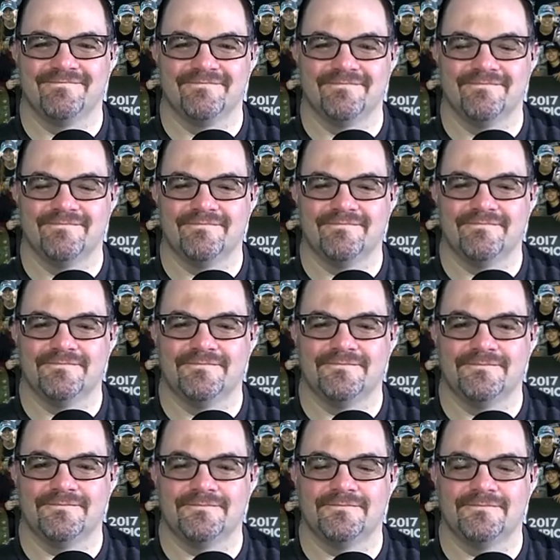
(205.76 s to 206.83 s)

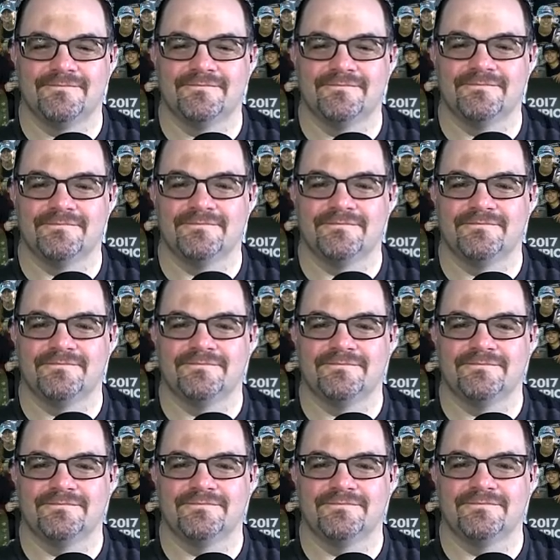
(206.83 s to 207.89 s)

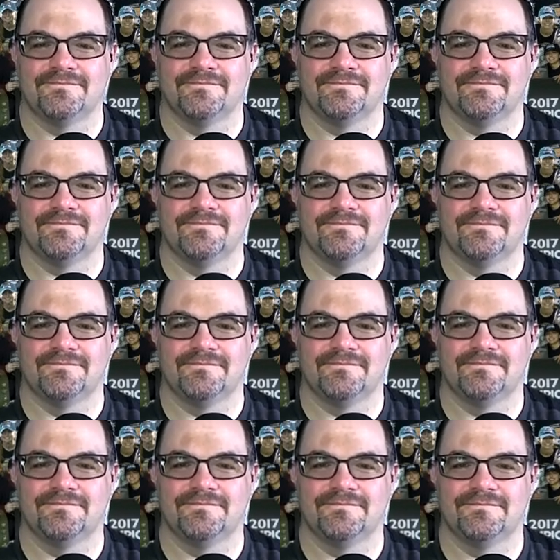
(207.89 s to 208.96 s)

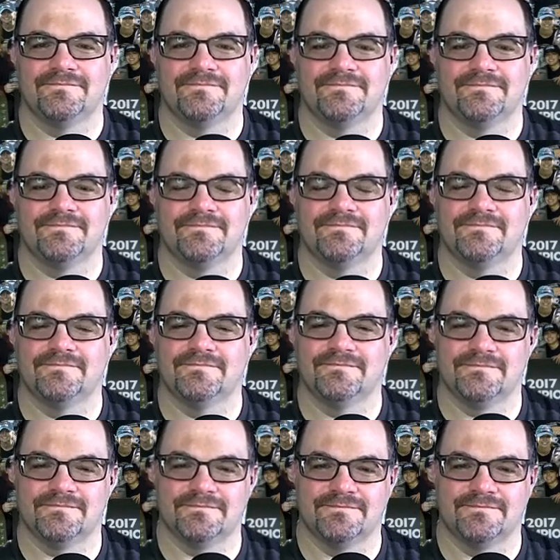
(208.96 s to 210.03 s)

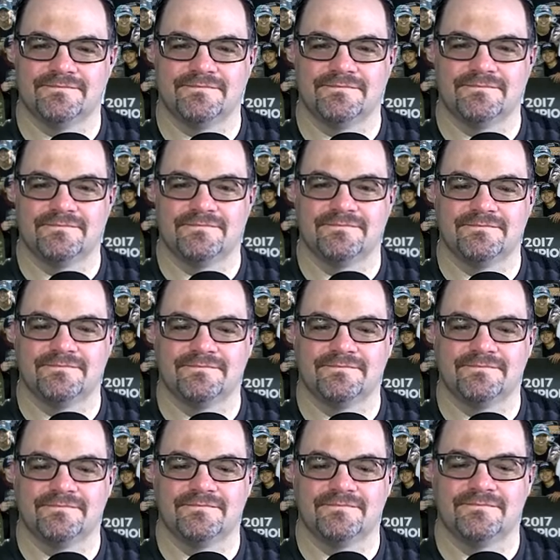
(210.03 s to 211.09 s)

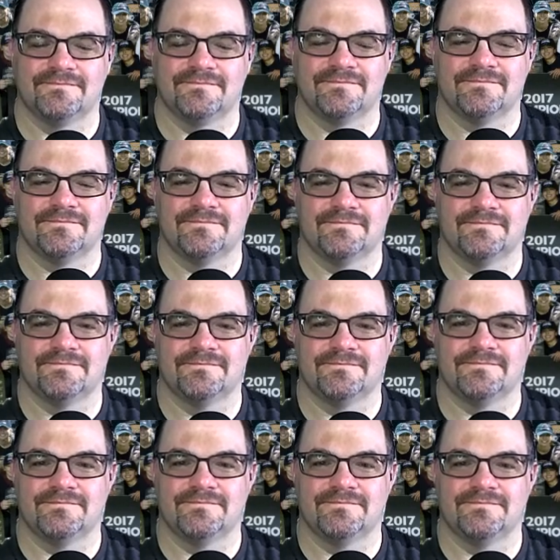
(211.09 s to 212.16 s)

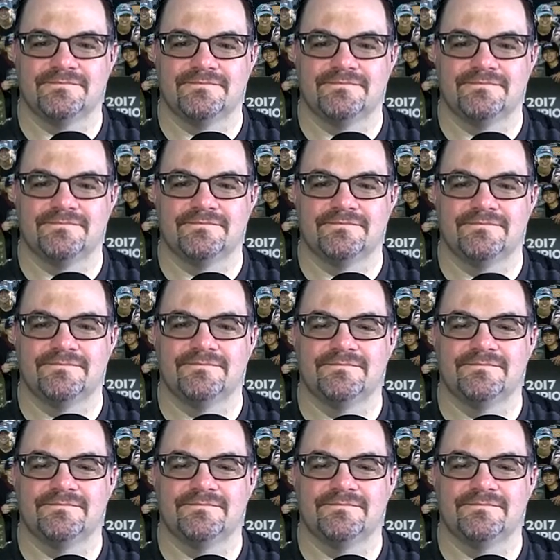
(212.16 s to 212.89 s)
No words are spoken by the person on screen.